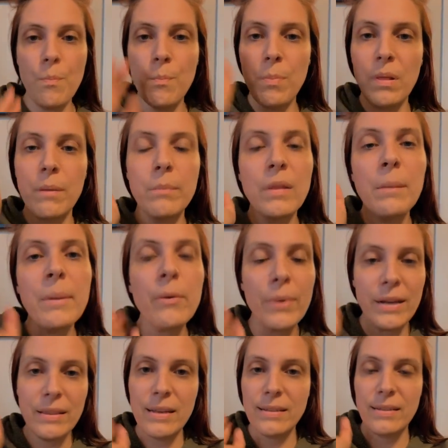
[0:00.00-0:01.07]
But let me
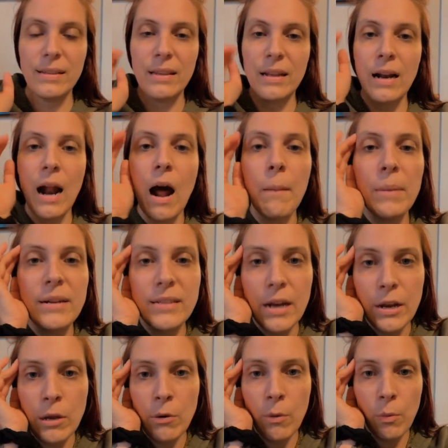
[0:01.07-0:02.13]
read this, and then I'm going to tell
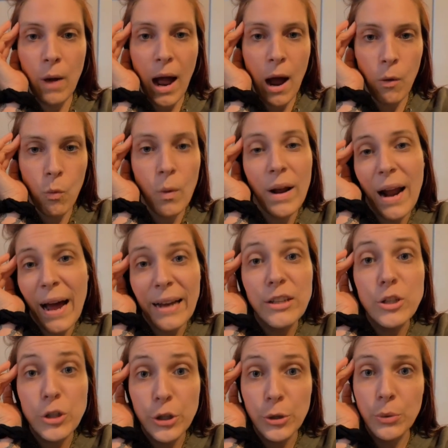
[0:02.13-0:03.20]
you what I
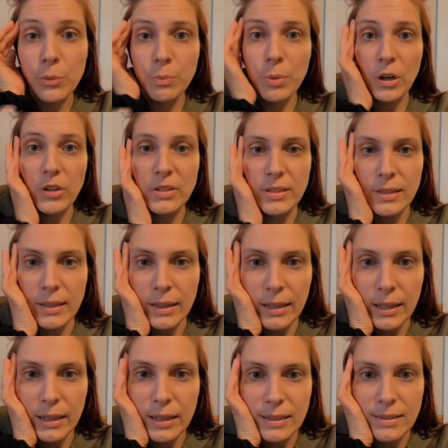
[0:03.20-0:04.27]
do
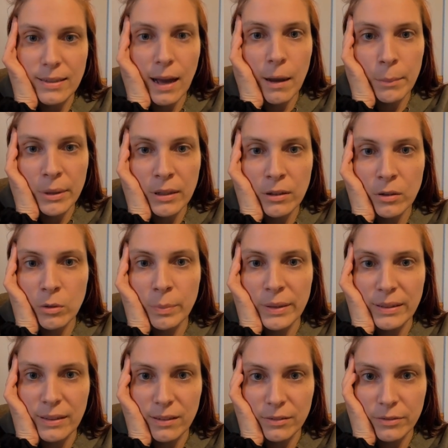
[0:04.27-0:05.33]
personally, because I'm a little
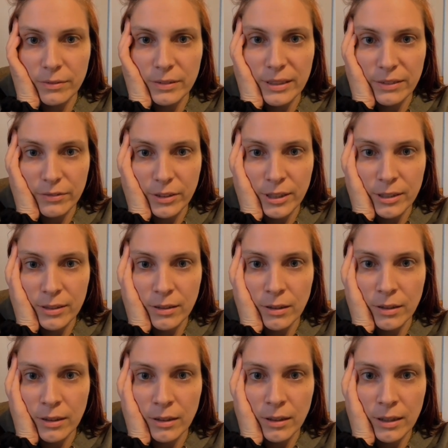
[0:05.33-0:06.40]
bit different
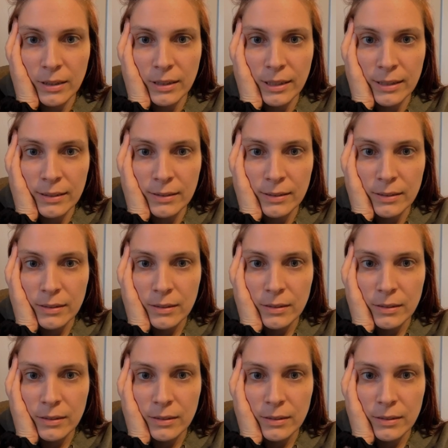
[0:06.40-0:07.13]
on a lot of things.